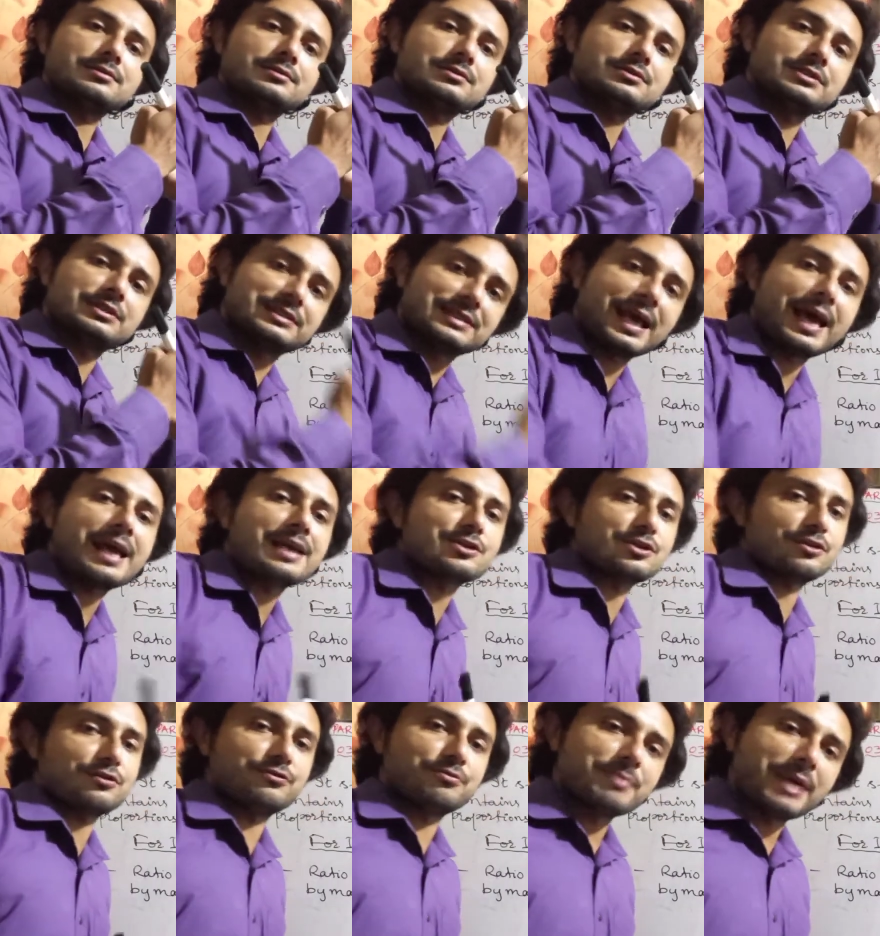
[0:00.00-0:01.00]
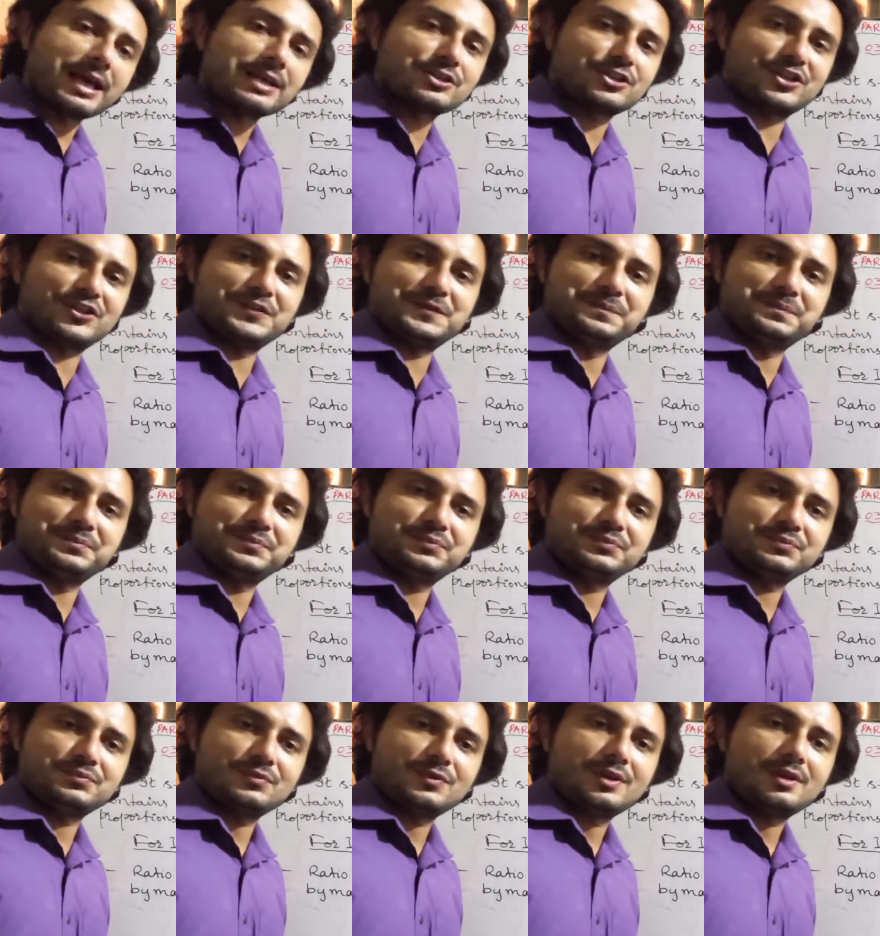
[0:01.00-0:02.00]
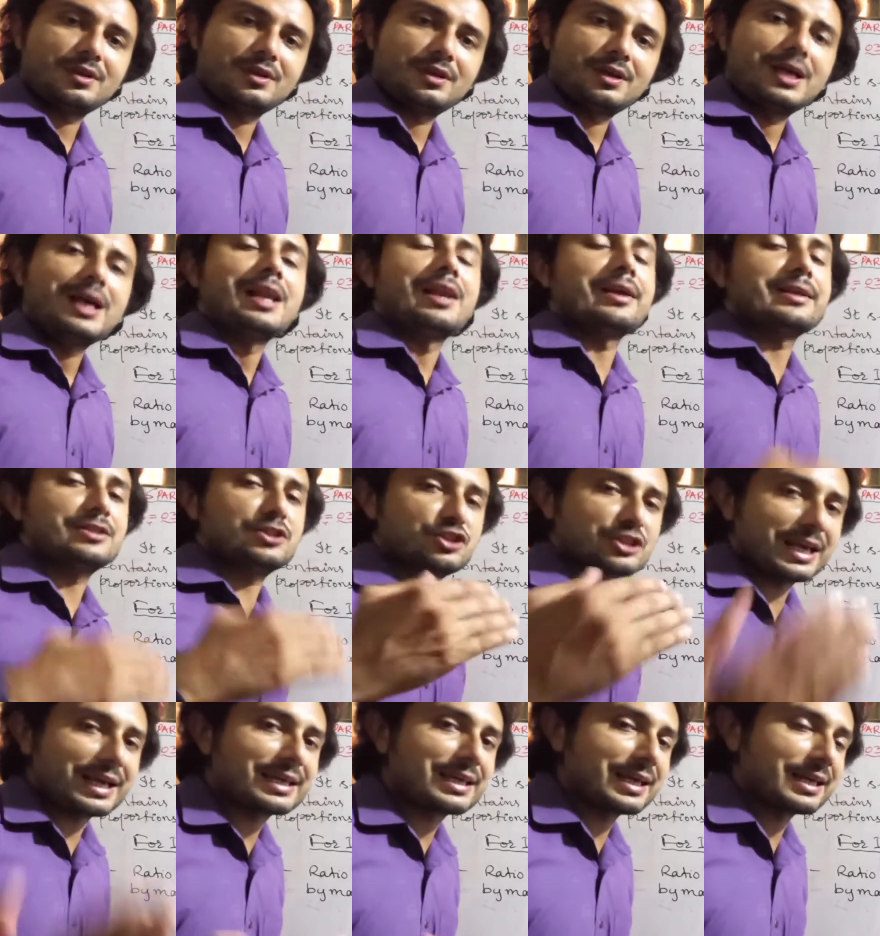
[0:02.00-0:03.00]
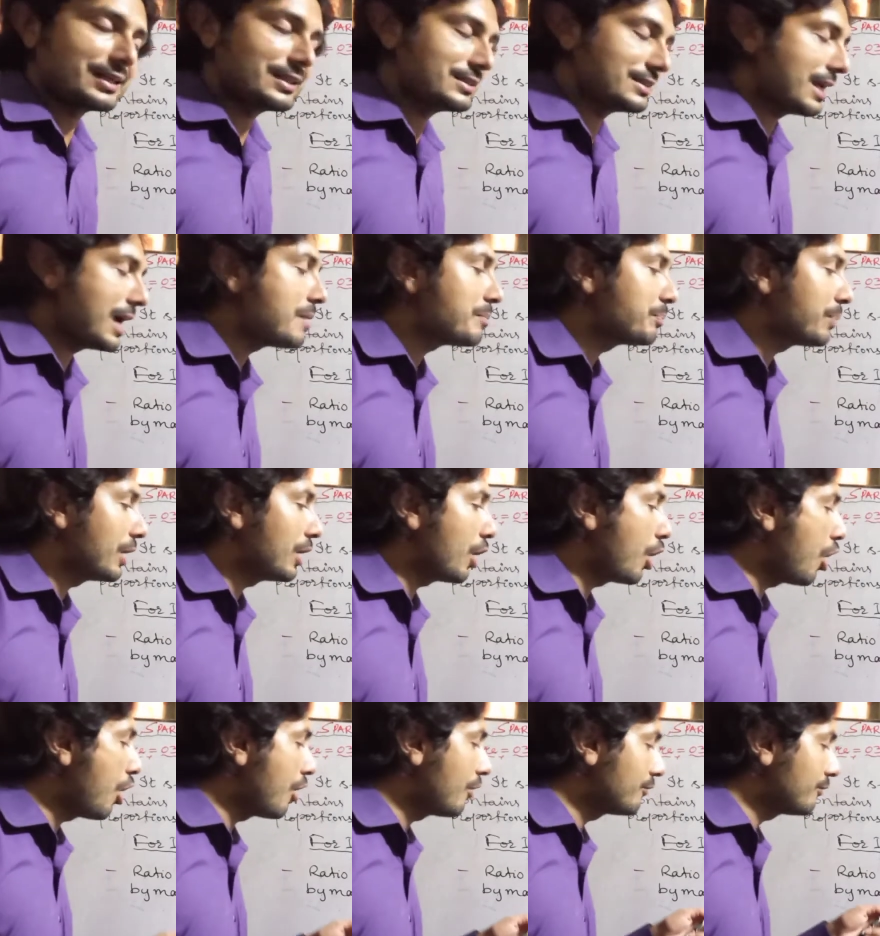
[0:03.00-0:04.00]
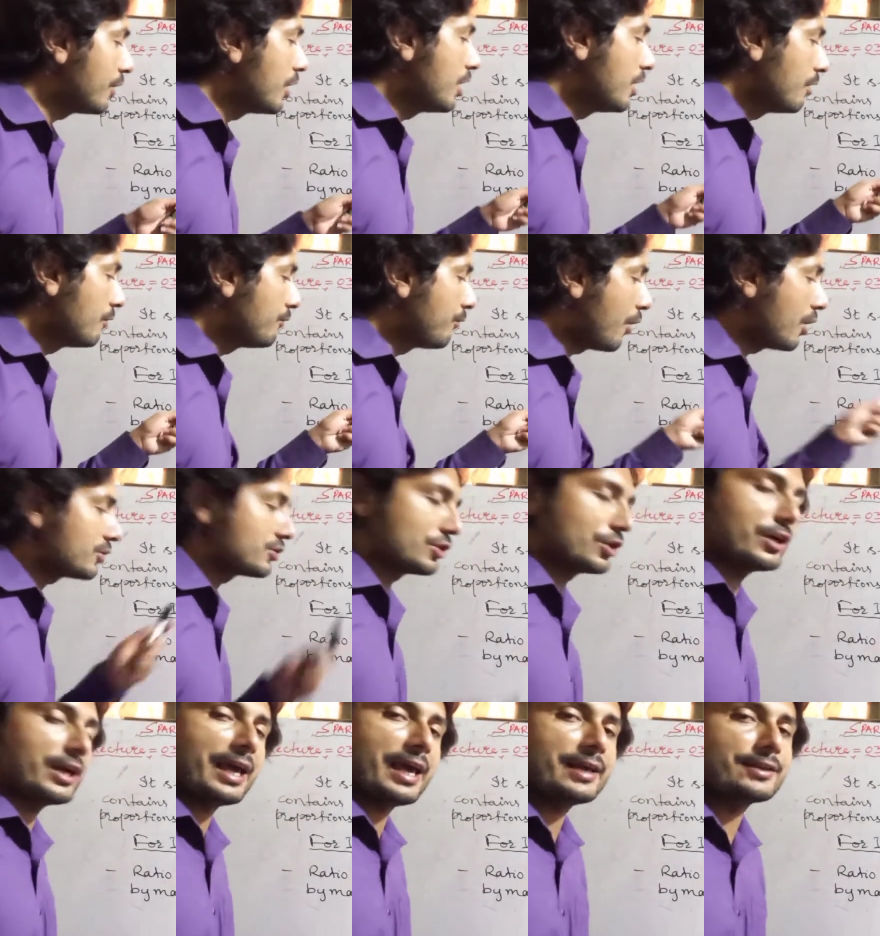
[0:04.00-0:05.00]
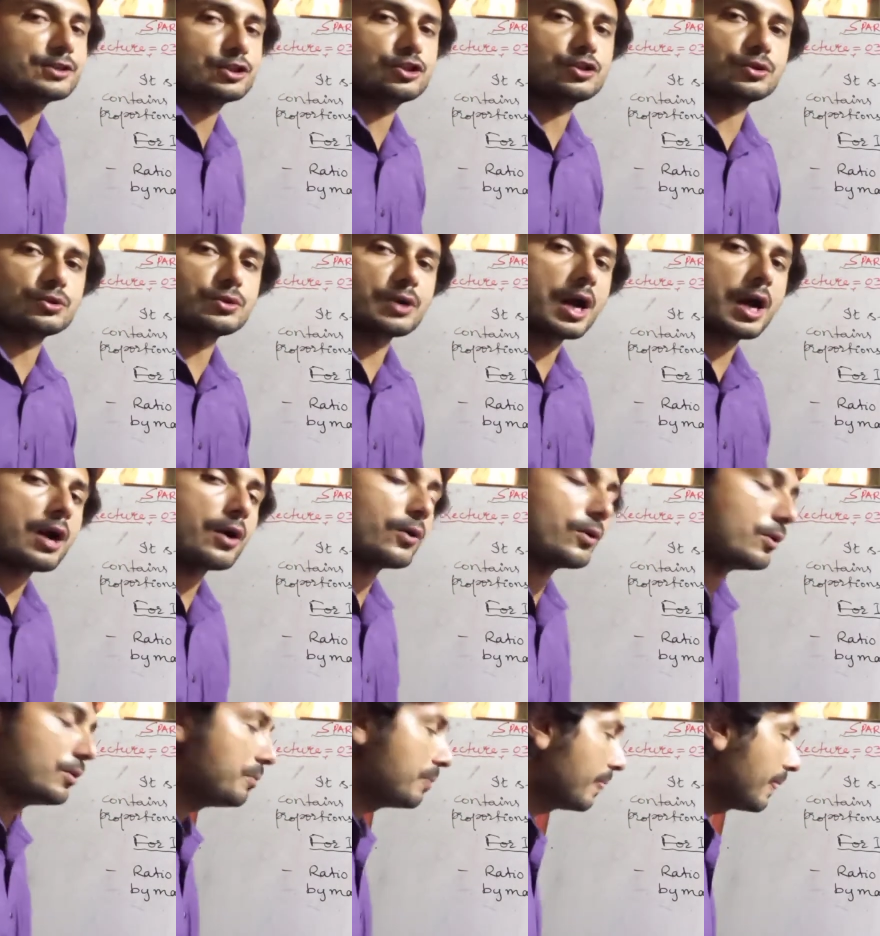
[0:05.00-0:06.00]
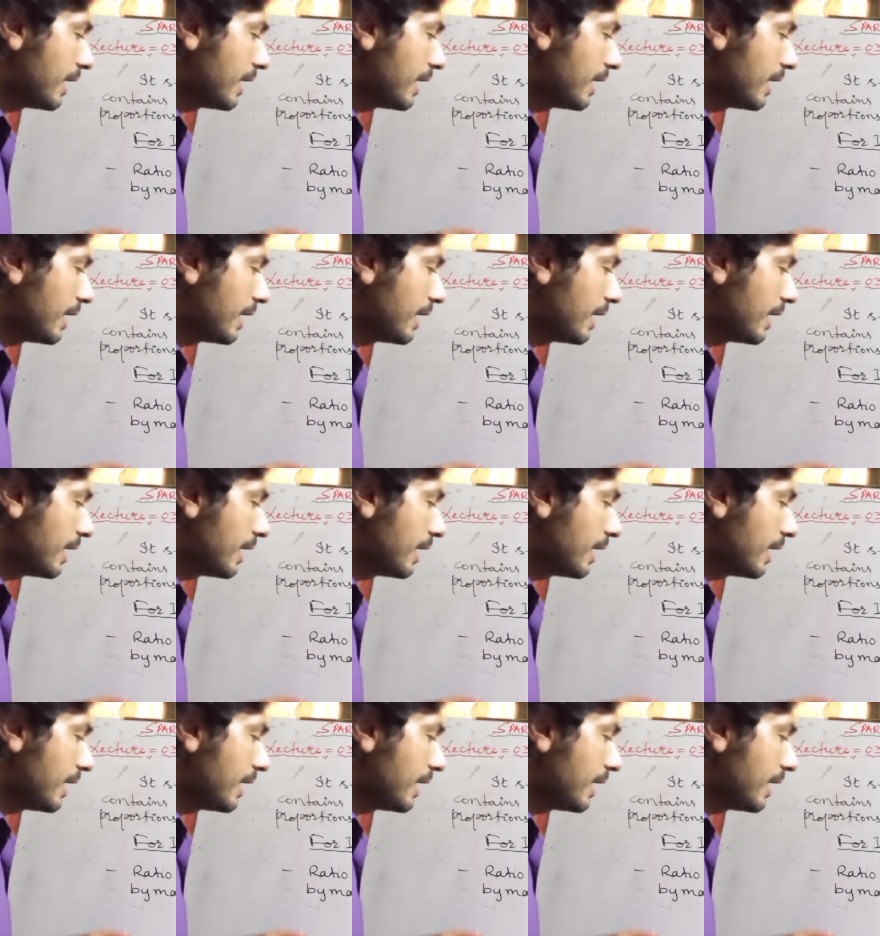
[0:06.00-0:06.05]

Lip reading: state of matter. Let's take an example of water H2O.